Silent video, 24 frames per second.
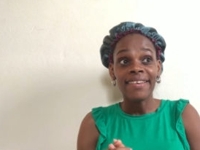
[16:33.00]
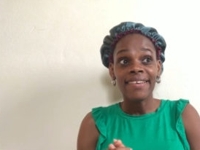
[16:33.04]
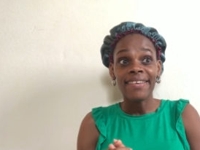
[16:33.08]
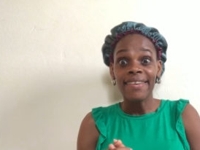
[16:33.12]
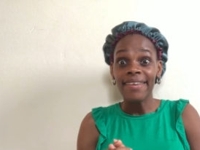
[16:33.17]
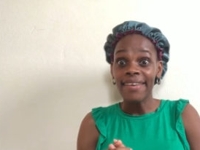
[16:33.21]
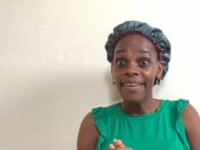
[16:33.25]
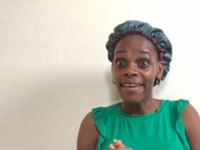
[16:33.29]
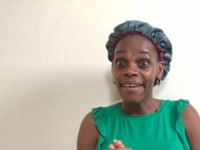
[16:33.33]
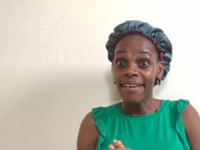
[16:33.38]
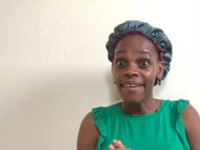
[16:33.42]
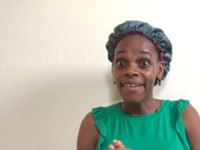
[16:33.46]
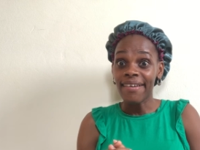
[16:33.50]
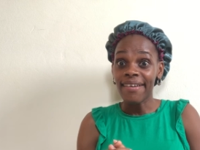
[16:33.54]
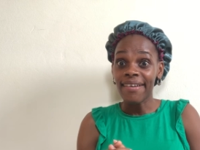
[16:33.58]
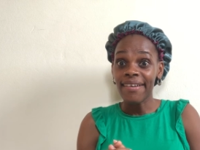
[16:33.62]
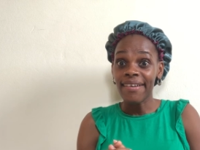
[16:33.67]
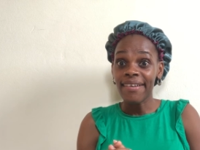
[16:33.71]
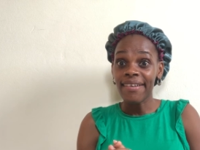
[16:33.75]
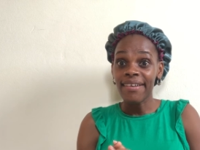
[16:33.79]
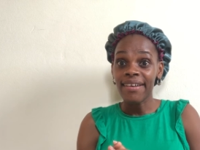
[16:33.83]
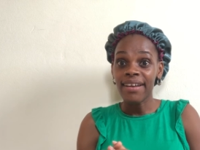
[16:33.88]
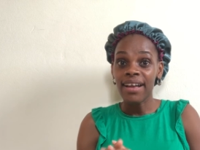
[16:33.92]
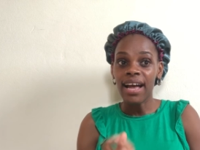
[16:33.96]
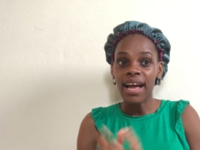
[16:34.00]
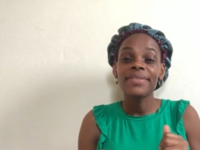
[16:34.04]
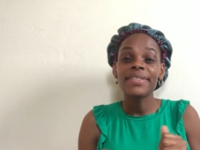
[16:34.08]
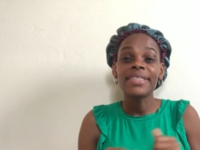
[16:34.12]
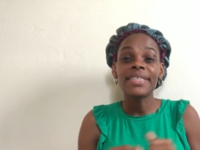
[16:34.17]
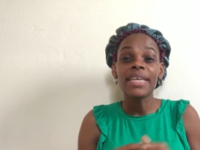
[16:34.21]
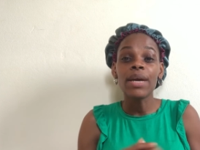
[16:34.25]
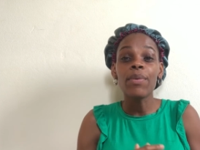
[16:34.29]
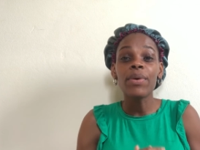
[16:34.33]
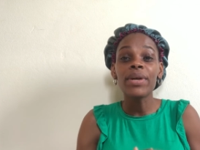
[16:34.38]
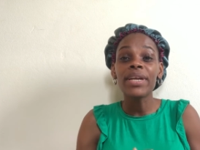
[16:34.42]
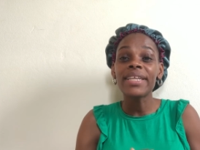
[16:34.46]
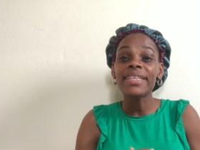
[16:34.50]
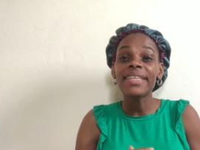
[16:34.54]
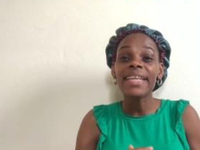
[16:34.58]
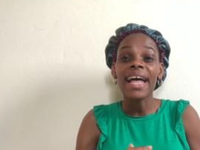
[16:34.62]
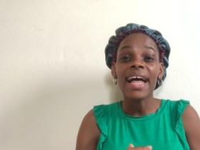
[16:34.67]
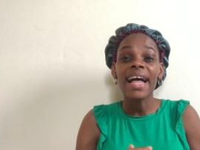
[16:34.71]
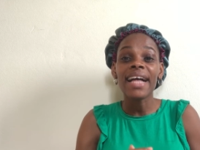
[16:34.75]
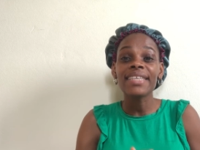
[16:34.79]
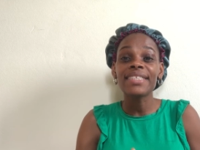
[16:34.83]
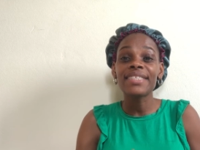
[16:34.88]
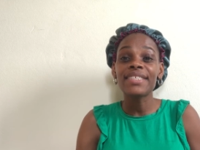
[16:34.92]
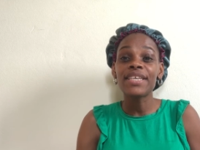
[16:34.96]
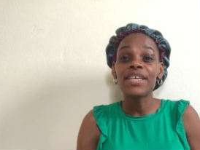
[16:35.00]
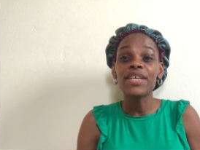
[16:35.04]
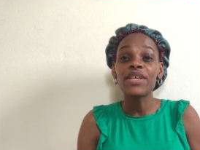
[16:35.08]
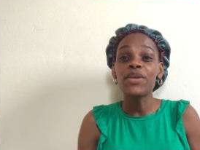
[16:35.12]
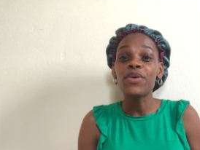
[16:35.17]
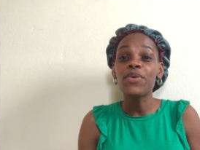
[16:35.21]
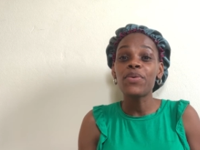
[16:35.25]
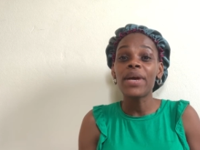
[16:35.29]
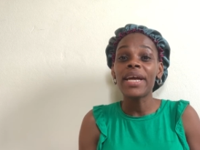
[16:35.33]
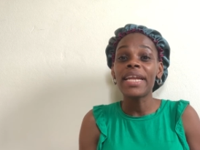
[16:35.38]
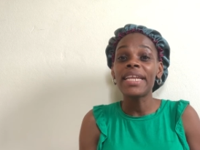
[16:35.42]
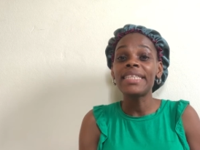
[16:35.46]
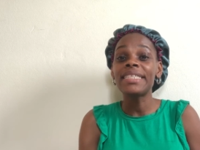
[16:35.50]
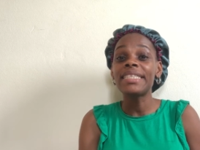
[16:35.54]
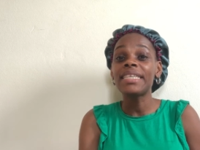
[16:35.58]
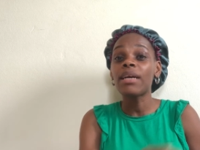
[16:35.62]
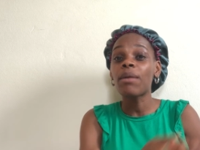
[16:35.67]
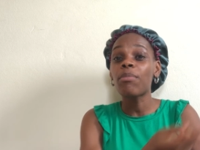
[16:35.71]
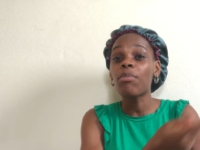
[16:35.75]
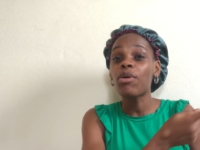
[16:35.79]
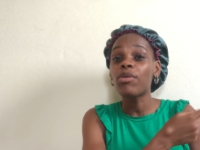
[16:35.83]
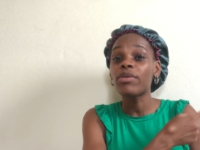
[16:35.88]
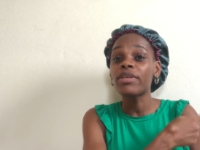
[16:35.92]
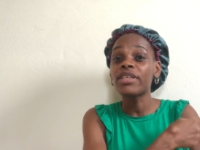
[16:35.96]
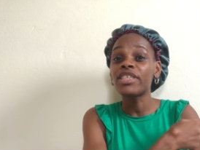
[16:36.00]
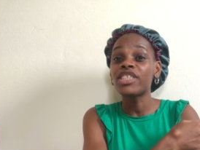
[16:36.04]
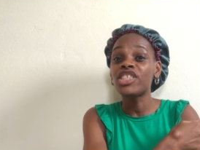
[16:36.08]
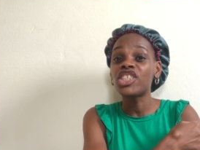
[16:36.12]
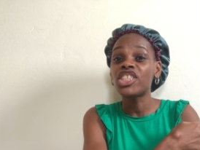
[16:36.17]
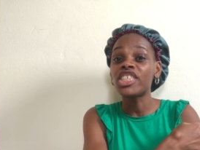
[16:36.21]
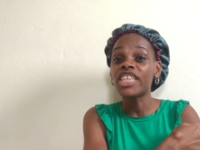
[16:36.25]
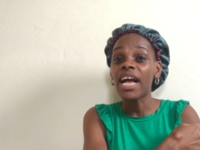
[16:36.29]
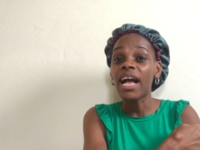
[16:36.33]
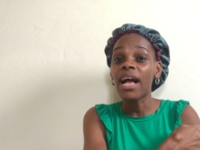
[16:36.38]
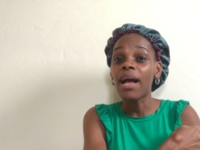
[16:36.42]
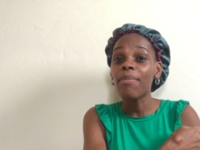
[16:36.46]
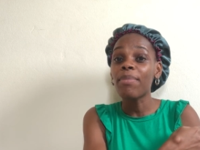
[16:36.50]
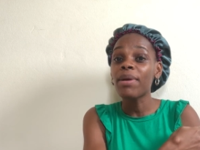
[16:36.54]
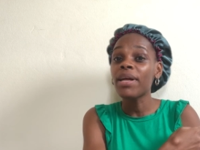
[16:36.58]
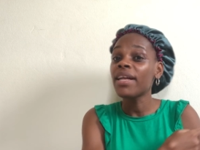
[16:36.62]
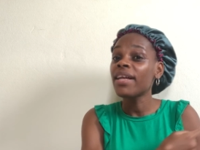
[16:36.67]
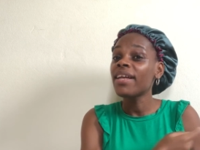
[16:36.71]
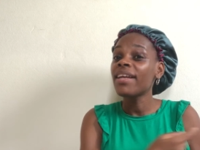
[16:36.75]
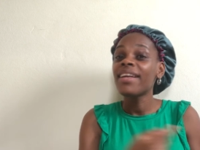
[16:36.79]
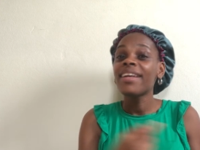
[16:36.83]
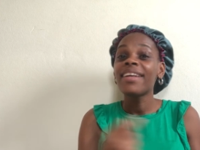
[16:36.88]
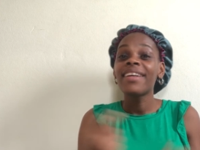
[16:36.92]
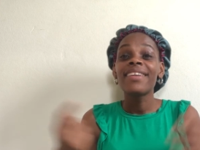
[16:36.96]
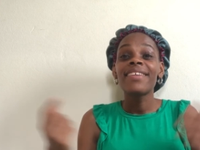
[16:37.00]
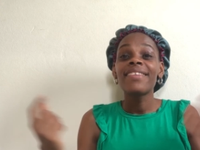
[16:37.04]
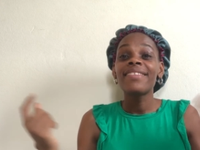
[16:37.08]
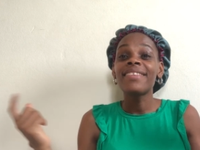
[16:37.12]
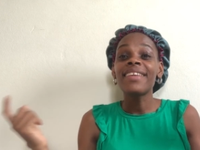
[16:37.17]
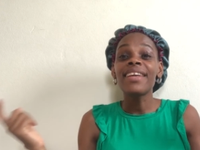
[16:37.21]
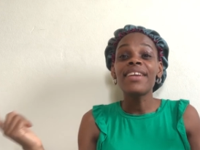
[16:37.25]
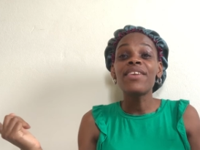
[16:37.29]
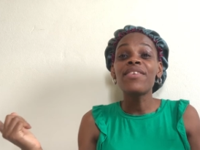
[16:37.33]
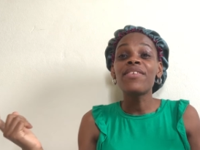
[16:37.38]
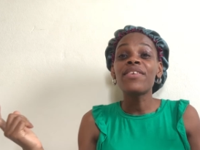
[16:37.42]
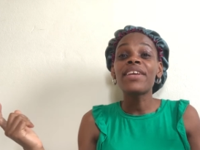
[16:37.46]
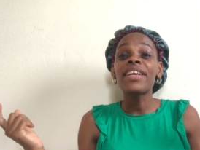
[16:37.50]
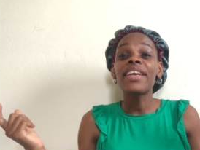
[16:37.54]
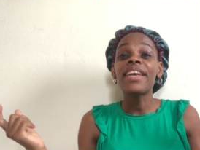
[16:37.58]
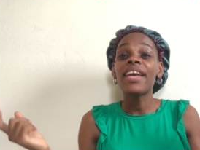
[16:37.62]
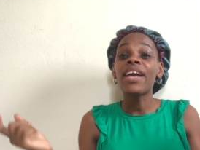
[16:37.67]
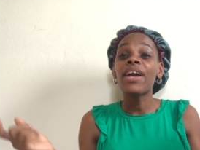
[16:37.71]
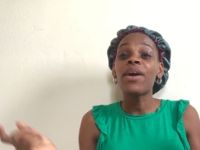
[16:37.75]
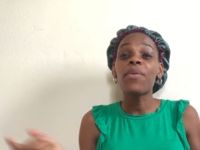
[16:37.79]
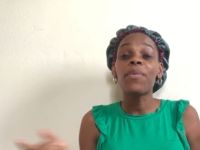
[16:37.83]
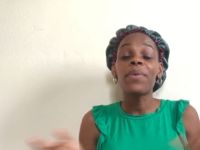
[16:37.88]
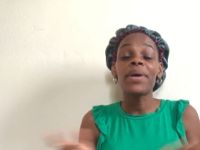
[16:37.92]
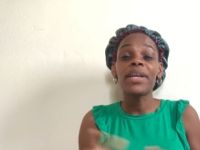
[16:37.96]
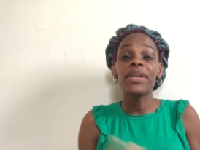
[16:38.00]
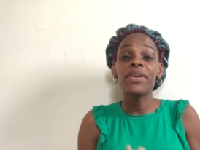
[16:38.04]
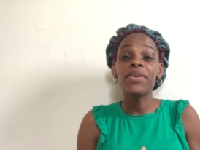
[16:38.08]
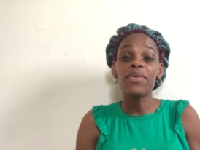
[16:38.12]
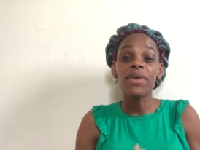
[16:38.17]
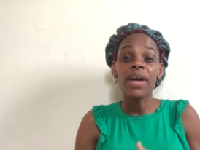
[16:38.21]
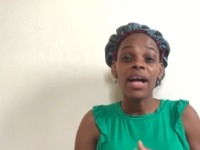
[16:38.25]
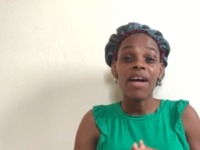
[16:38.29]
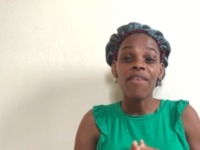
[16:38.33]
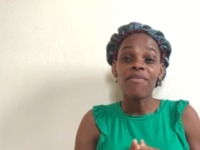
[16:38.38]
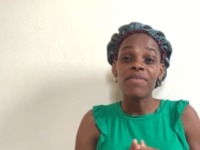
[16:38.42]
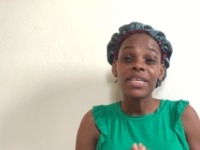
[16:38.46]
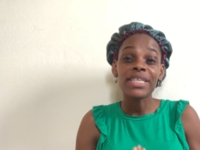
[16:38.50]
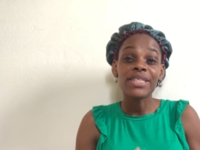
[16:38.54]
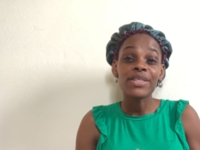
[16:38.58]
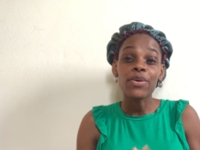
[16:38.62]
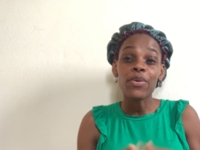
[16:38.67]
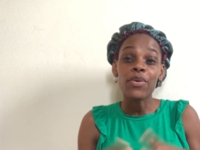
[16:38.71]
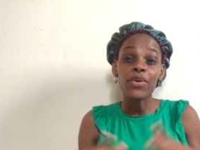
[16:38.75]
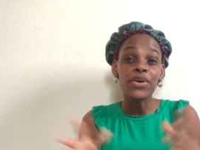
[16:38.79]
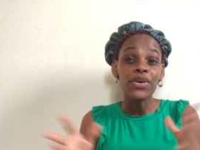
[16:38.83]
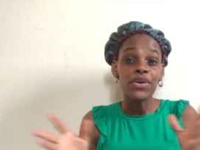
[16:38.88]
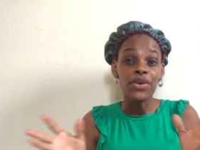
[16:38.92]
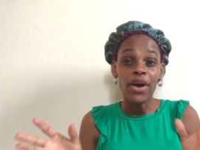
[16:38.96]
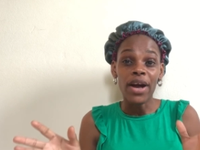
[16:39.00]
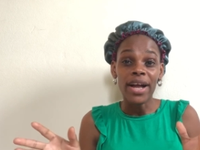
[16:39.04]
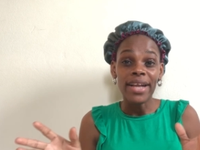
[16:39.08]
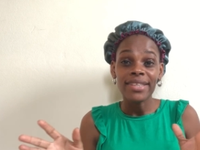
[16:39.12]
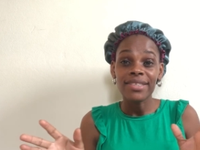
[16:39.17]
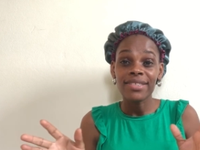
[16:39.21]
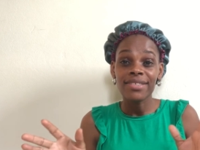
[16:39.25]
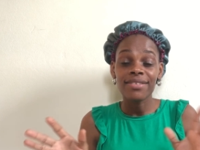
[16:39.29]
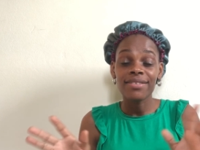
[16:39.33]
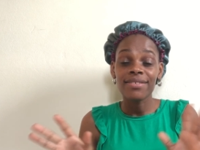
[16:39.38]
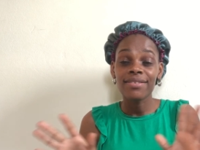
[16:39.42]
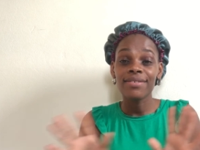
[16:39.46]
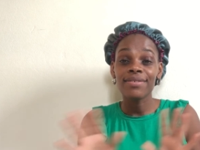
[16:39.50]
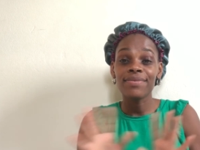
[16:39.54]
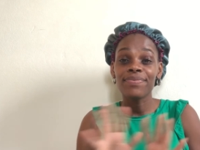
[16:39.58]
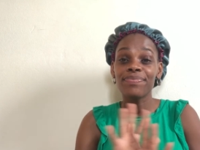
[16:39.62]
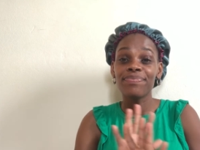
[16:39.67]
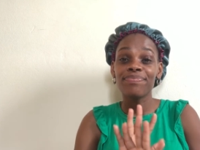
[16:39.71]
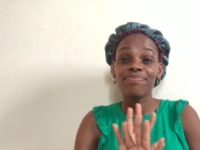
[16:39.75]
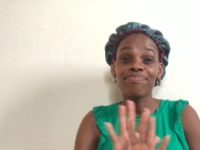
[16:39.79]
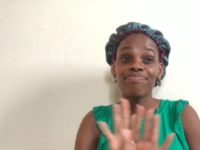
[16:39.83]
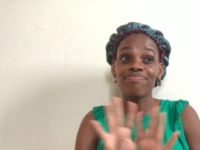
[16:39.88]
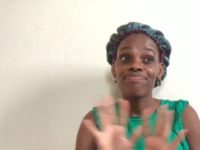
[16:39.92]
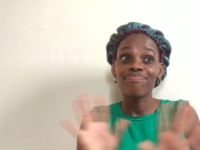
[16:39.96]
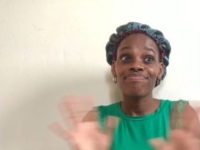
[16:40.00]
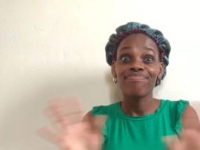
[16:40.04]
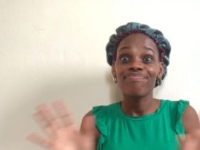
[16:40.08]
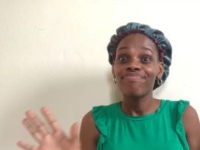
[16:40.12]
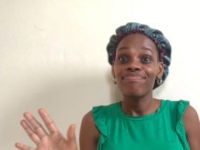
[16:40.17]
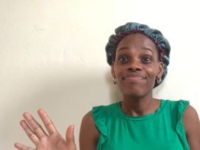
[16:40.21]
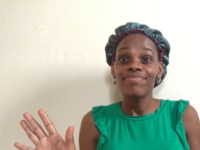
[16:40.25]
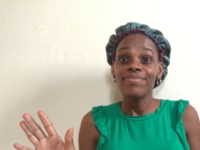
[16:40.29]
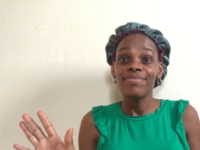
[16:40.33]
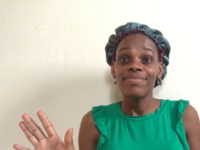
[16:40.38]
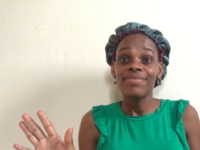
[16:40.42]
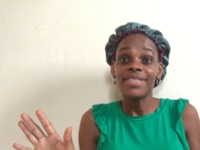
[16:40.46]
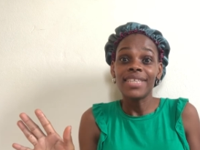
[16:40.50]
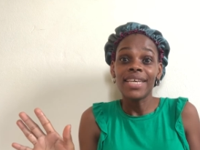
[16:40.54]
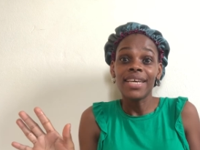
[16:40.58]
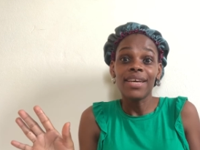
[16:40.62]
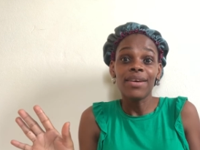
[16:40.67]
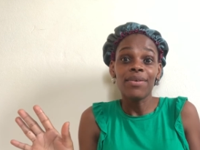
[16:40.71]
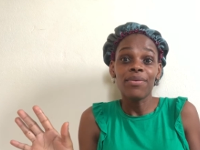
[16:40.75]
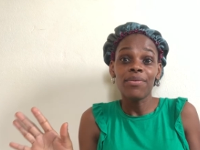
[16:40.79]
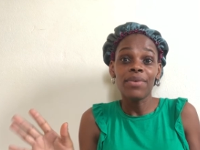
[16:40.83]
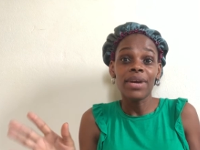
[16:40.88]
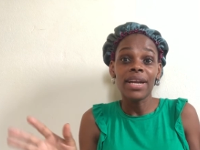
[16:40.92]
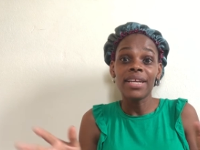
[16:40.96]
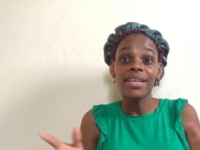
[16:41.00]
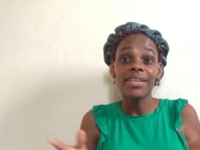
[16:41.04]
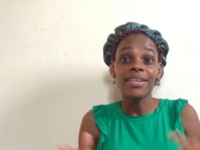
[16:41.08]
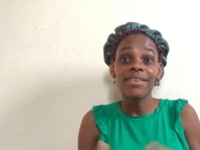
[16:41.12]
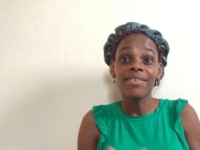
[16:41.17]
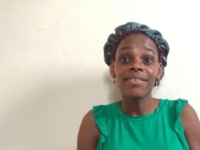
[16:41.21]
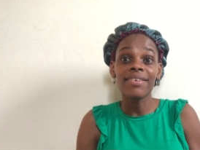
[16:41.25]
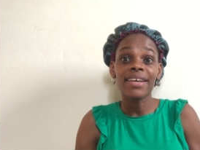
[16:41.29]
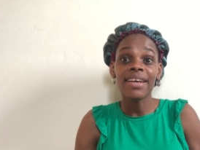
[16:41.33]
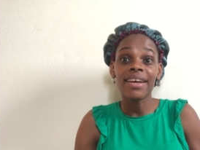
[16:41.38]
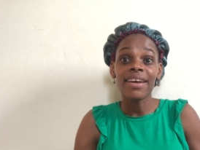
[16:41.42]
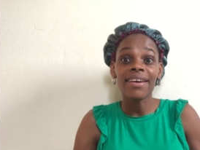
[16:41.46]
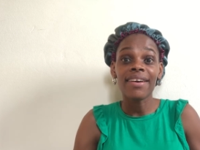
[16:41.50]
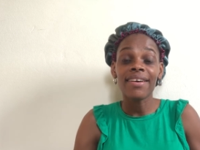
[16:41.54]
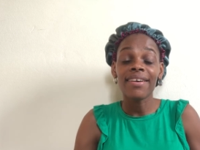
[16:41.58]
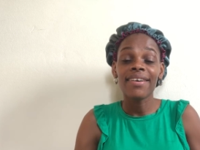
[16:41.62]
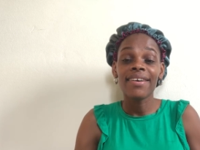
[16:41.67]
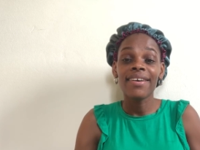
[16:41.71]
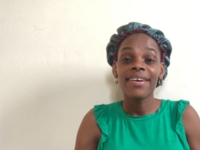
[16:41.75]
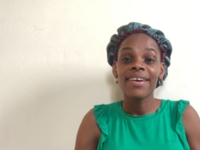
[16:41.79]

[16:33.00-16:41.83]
Yeah. They were not asking you anything about the job. They didn't care whether you have it or not. They really didn't care.